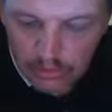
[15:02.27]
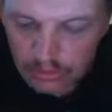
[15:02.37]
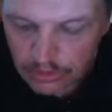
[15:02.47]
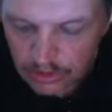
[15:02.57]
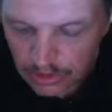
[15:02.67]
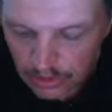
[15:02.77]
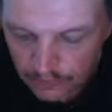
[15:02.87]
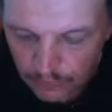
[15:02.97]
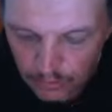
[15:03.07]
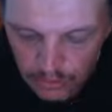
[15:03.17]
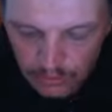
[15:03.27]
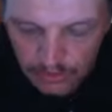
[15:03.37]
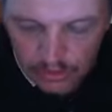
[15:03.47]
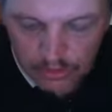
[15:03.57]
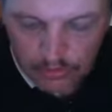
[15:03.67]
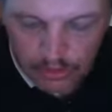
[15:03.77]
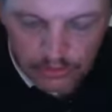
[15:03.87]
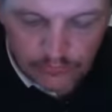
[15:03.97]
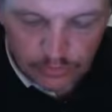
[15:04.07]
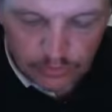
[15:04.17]
I say handfuls, I mean
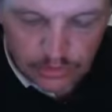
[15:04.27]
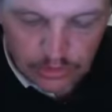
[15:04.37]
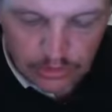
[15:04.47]
pinchfuls,